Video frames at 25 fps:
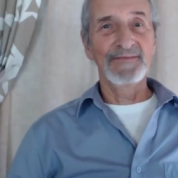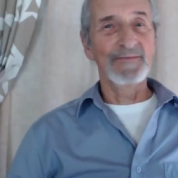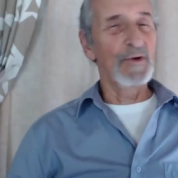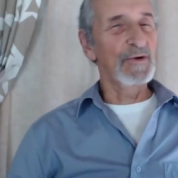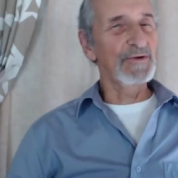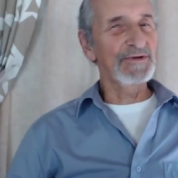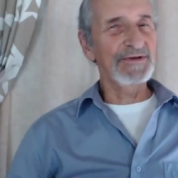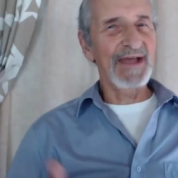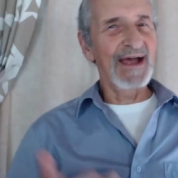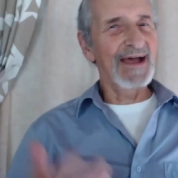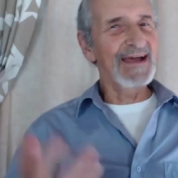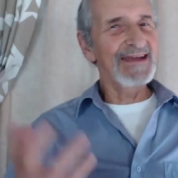
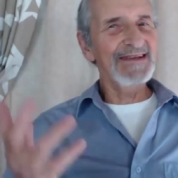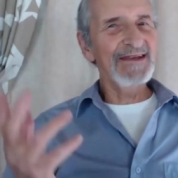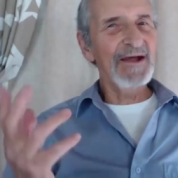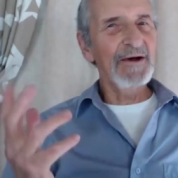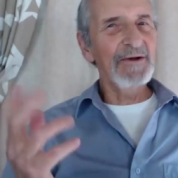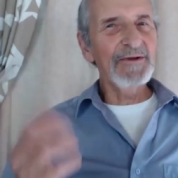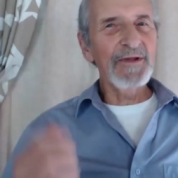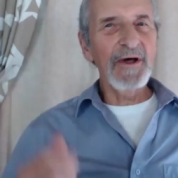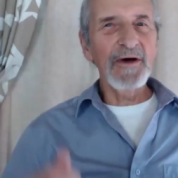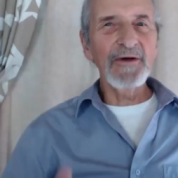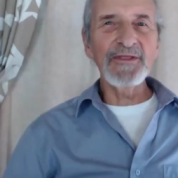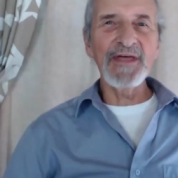Those guys
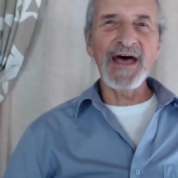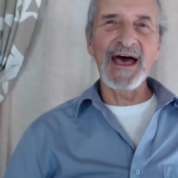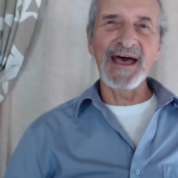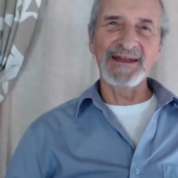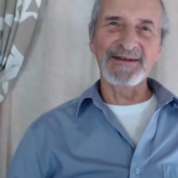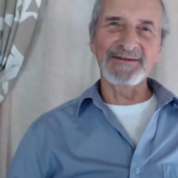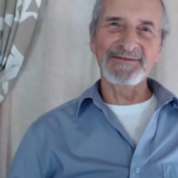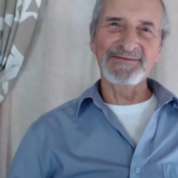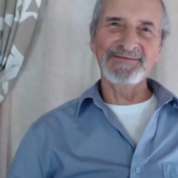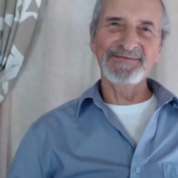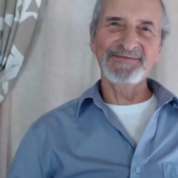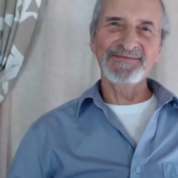don't know
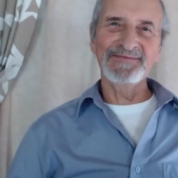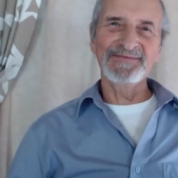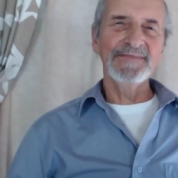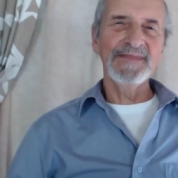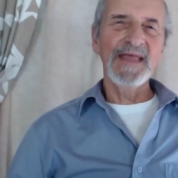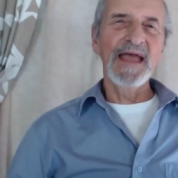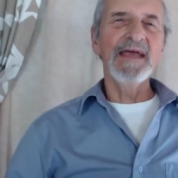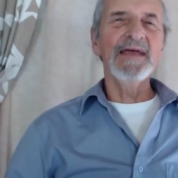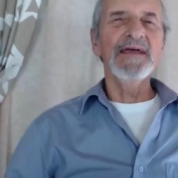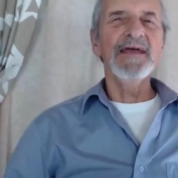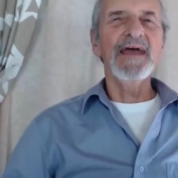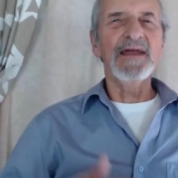that.
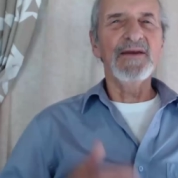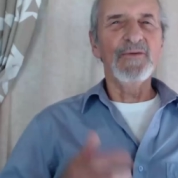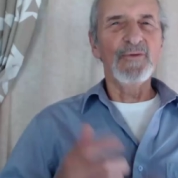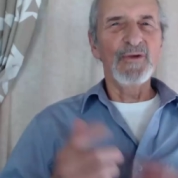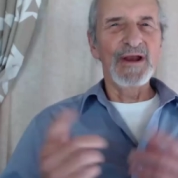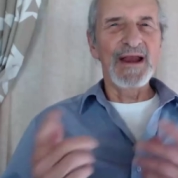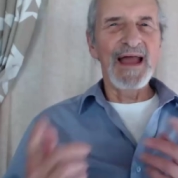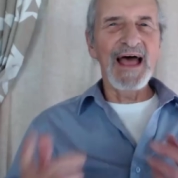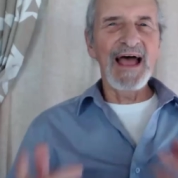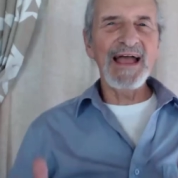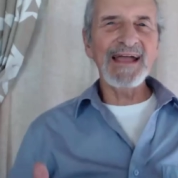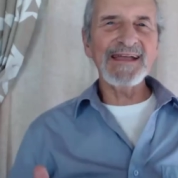And
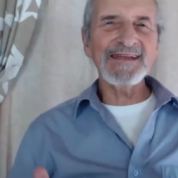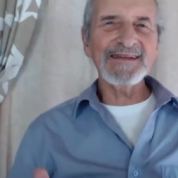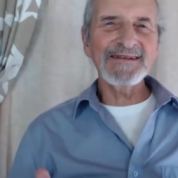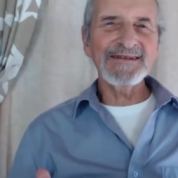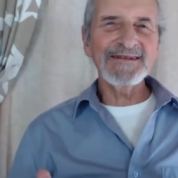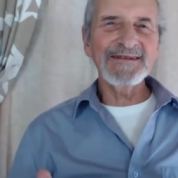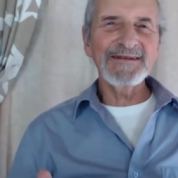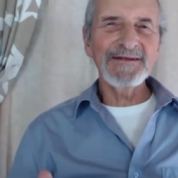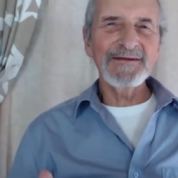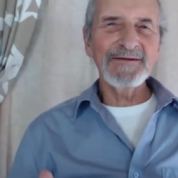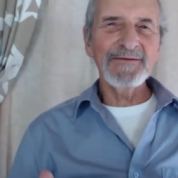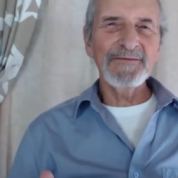
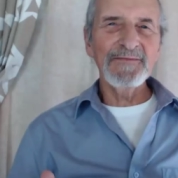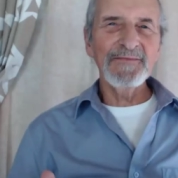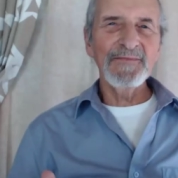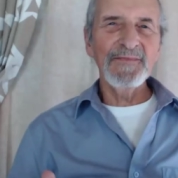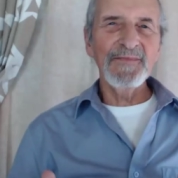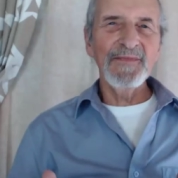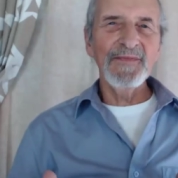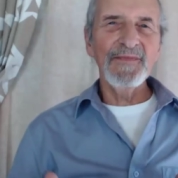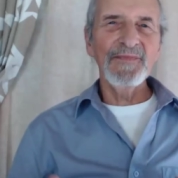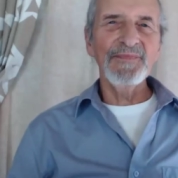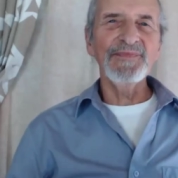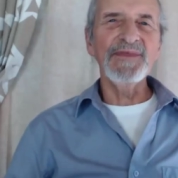relax.
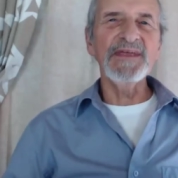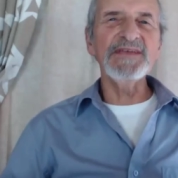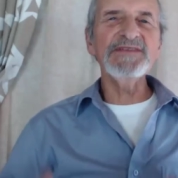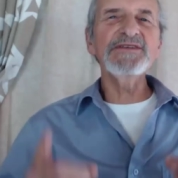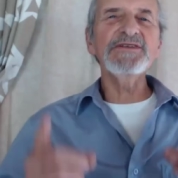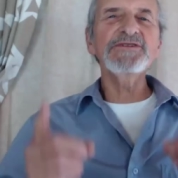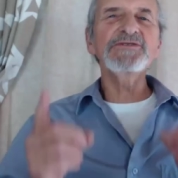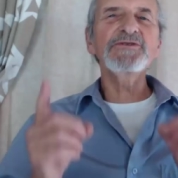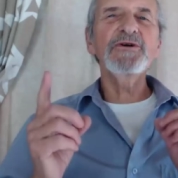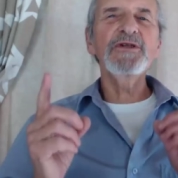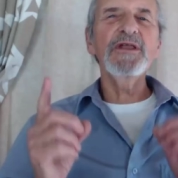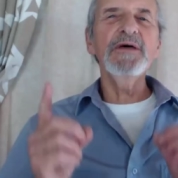
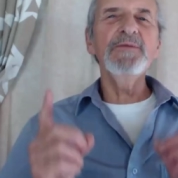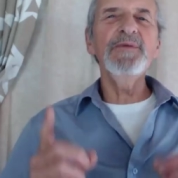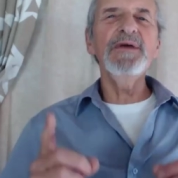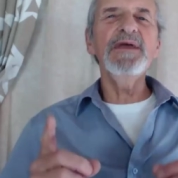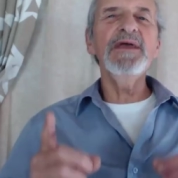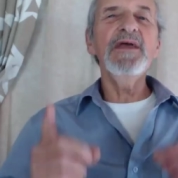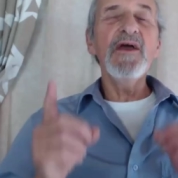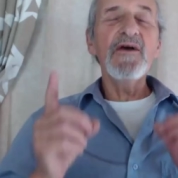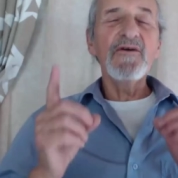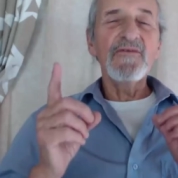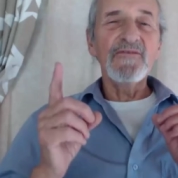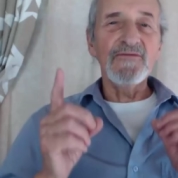This is going to
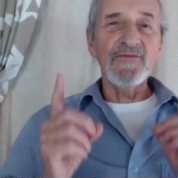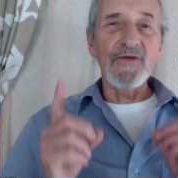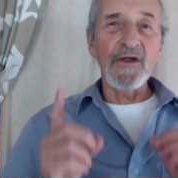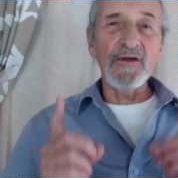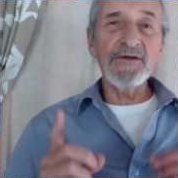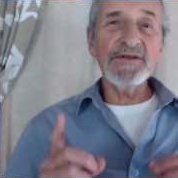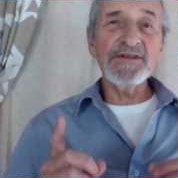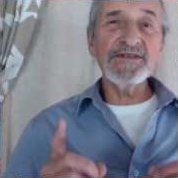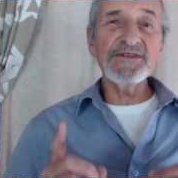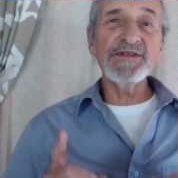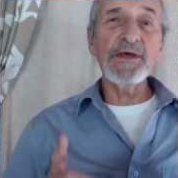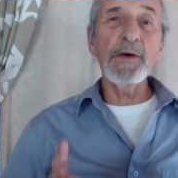be
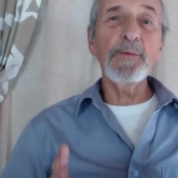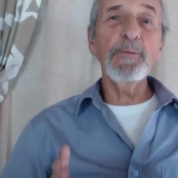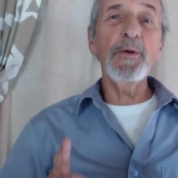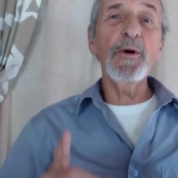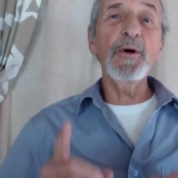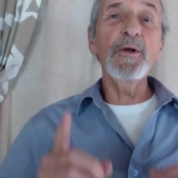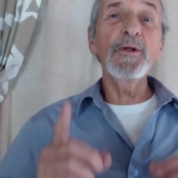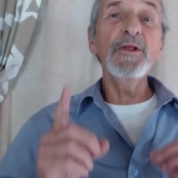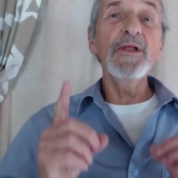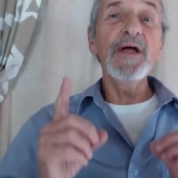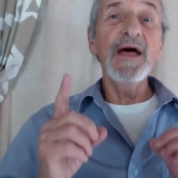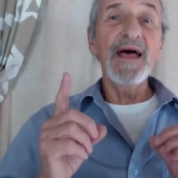very
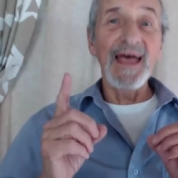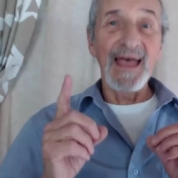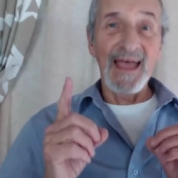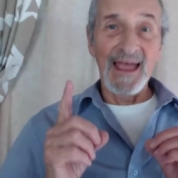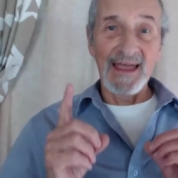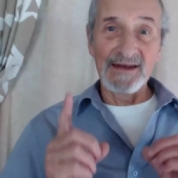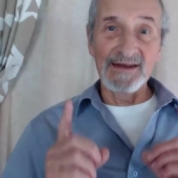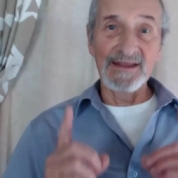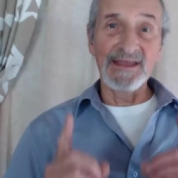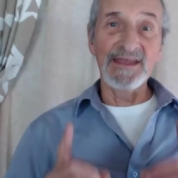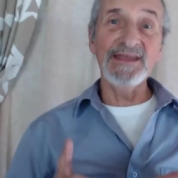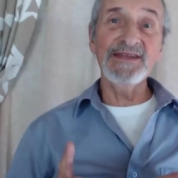simple
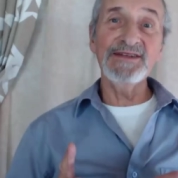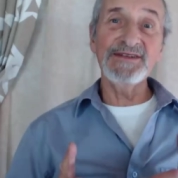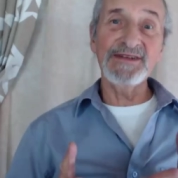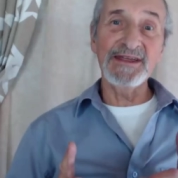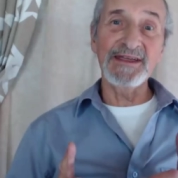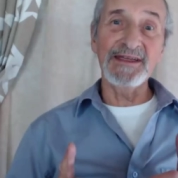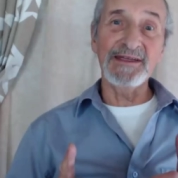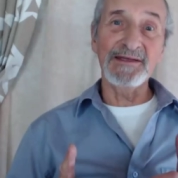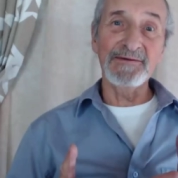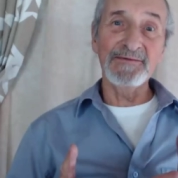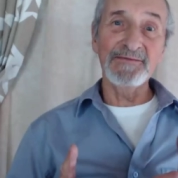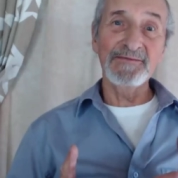and
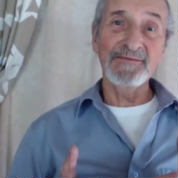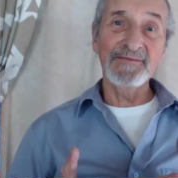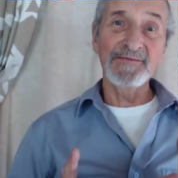easy.